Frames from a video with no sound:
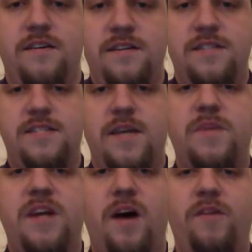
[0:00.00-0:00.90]
step
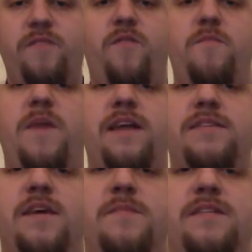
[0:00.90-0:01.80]
down in
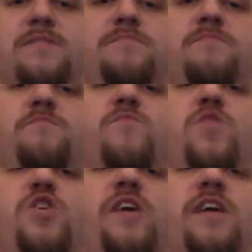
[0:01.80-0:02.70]
formality of it,
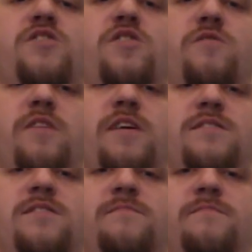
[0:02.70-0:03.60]
you get to do this.